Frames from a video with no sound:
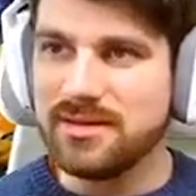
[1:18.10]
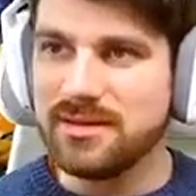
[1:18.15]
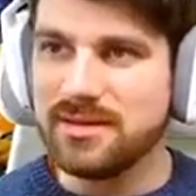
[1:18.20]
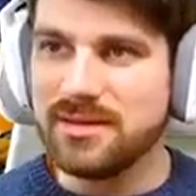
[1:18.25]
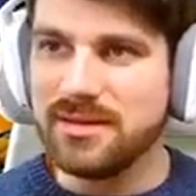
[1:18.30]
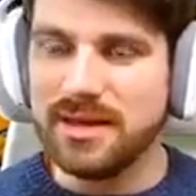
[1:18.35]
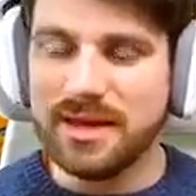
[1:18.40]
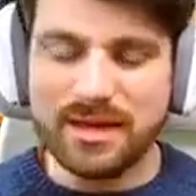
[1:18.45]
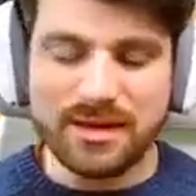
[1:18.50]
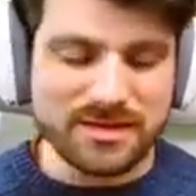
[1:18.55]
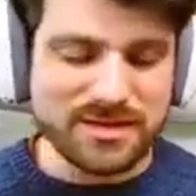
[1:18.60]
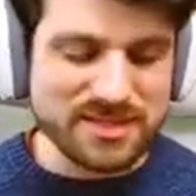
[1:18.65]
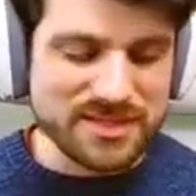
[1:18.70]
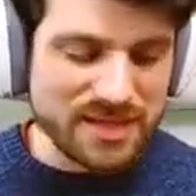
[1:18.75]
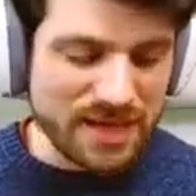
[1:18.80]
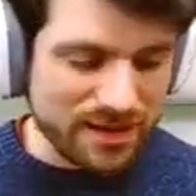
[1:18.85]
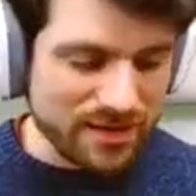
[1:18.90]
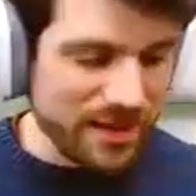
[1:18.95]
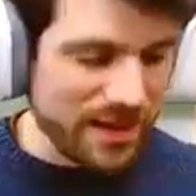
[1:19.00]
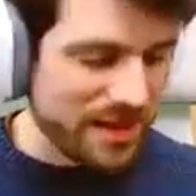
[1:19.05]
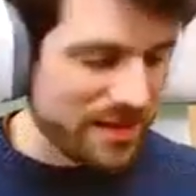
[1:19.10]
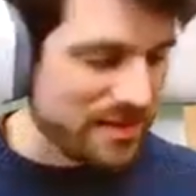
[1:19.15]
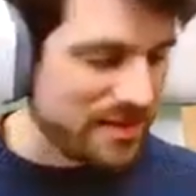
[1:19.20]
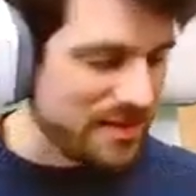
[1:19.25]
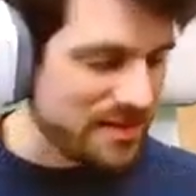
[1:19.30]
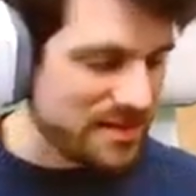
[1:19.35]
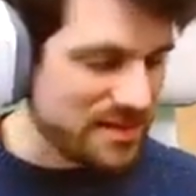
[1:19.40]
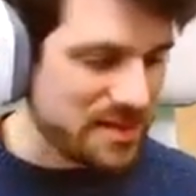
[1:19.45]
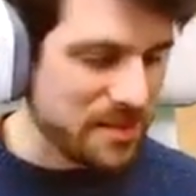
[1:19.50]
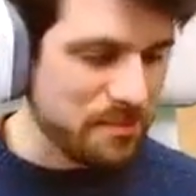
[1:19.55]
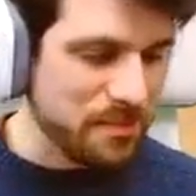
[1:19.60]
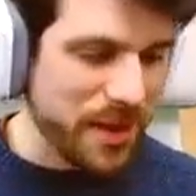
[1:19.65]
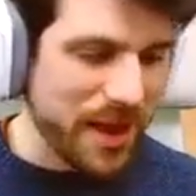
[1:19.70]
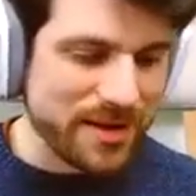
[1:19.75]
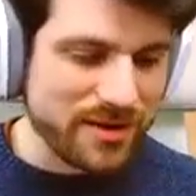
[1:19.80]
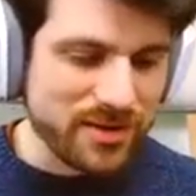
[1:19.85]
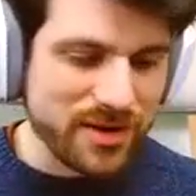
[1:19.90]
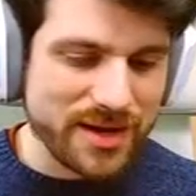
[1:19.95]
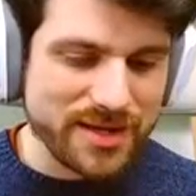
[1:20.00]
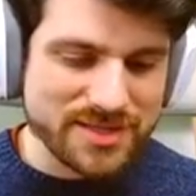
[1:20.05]
in a set like this, the
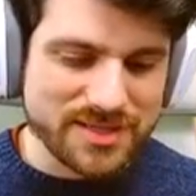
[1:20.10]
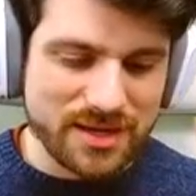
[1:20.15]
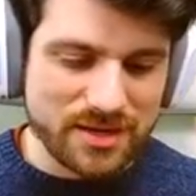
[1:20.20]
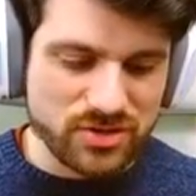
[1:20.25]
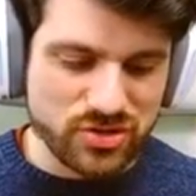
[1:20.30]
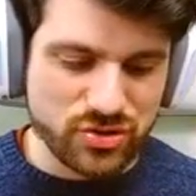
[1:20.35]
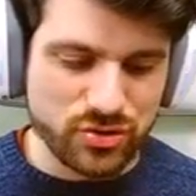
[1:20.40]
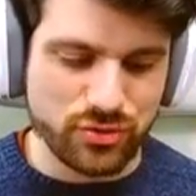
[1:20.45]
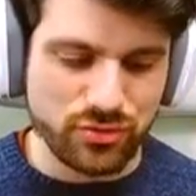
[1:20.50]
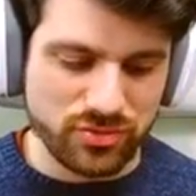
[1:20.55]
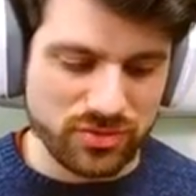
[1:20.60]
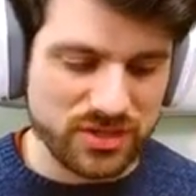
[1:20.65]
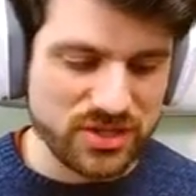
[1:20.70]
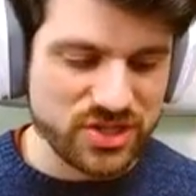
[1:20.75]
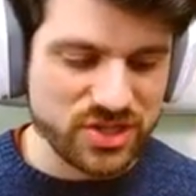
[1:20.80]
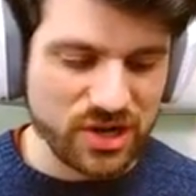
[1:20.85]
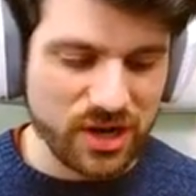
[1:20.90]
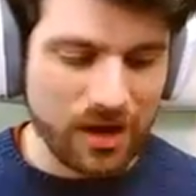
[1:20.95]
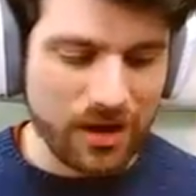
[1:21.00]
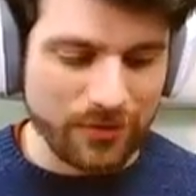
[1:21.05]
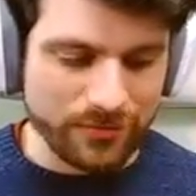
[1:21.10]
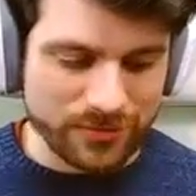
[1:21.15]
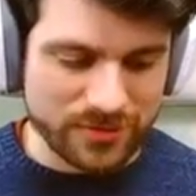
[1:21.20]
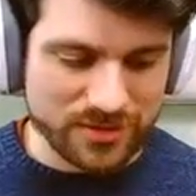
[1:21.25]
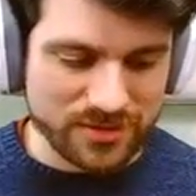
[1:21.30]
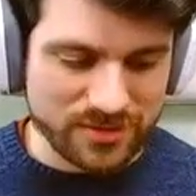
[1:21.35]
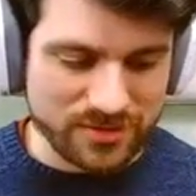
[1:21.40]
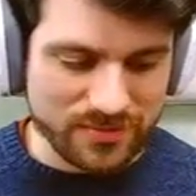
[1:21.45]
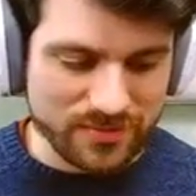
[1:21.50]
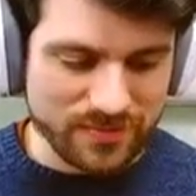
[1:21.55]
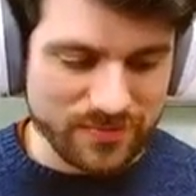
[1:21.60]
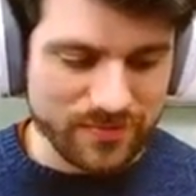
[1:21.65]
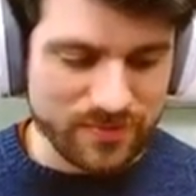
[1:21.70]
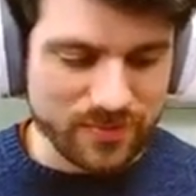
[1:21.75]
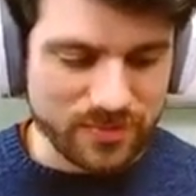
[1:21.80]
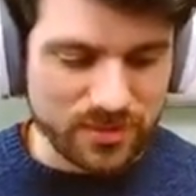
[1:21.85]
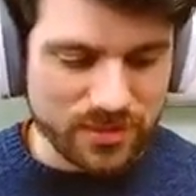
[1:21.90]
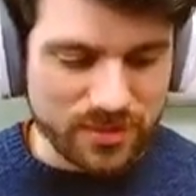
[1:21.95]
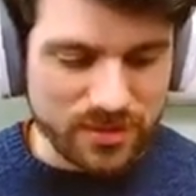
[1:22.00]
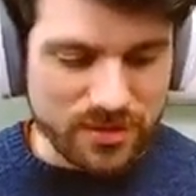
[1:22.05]
bad guys get truly shafted.
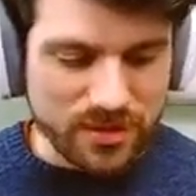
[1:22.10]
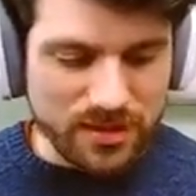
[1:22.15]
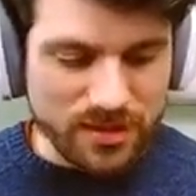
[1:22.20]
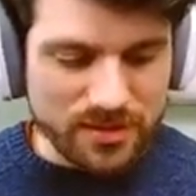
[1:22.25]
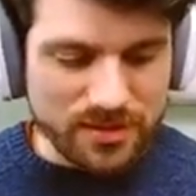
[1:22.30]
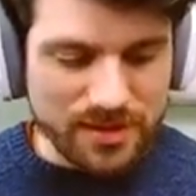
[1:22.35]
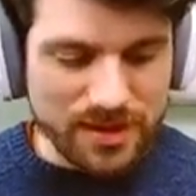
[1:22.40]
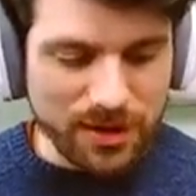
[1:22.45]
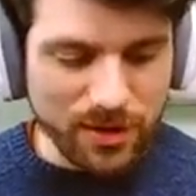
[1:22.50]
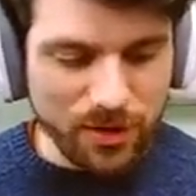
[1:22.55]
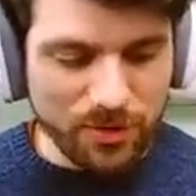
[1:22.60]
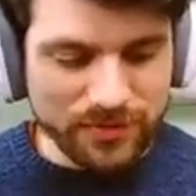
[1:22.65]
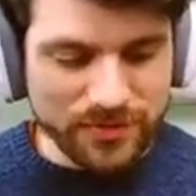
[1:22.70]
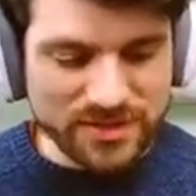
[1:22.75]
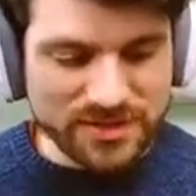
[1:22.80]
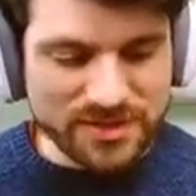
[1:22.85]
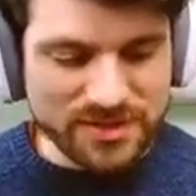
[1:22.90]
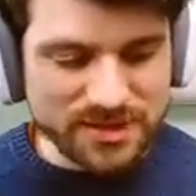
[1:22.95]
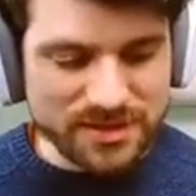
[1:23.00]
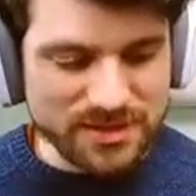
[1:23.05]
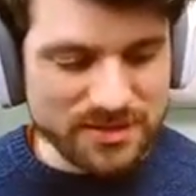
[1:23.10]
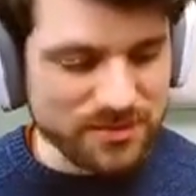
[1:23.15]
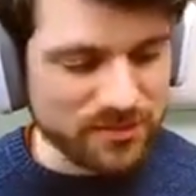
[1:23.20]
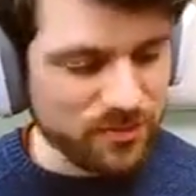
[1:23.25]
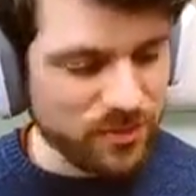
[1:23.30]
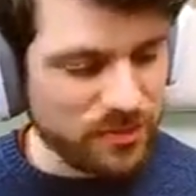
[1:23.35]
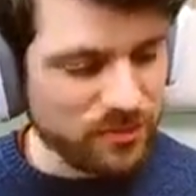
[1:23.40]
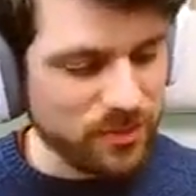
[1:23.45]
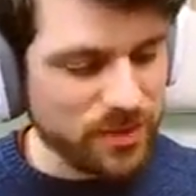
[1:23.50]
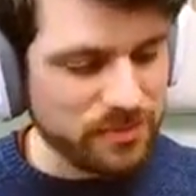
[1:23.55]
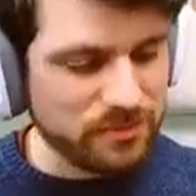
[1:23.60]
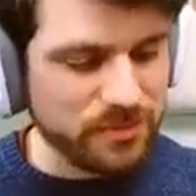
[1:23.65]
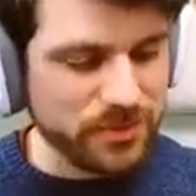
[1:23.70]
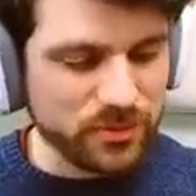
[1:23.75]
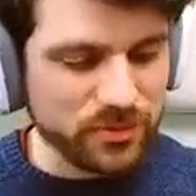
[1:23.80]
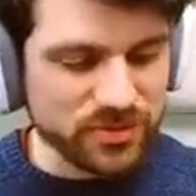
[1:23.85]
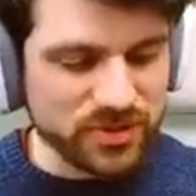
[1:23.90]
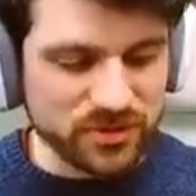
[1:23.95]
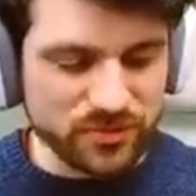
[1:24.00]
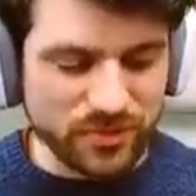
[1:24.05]
Now, obviously, when we
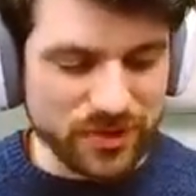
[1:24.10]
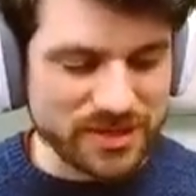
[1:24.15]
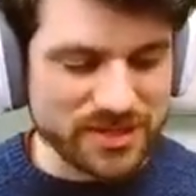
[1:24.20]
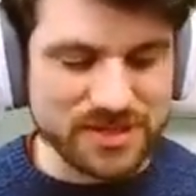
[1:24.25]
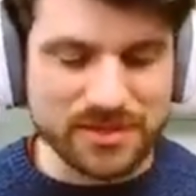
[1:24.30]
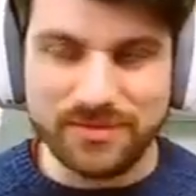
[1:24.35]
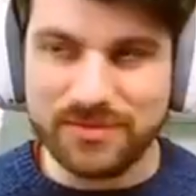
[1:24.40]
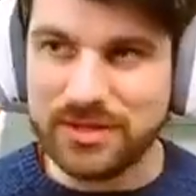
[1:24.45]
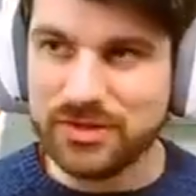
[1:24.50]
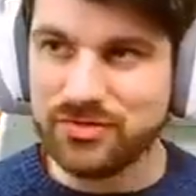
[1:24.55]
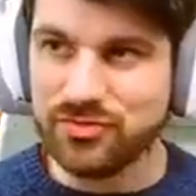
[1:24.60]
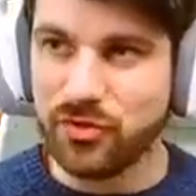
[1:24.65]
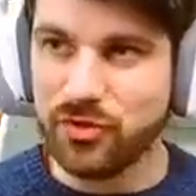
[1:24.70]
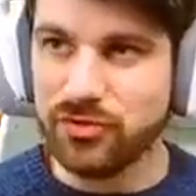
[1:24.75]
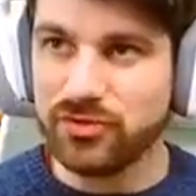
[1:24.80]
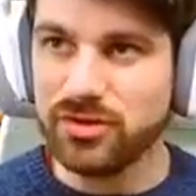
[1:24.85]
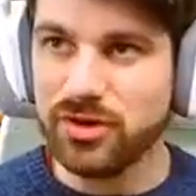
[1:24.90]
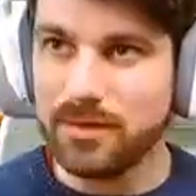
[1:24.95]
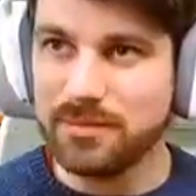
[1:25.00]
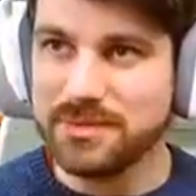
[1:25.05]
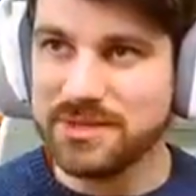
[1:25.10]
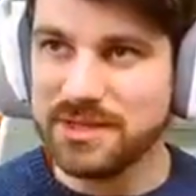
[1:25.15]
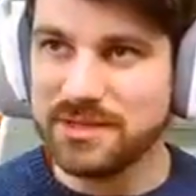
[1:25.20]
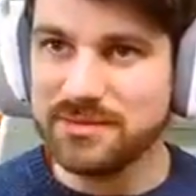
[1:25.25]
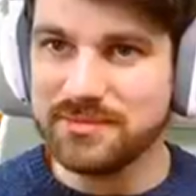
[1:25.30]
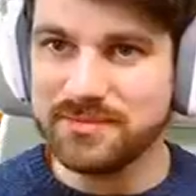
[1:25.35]
build the rest of the drone copter,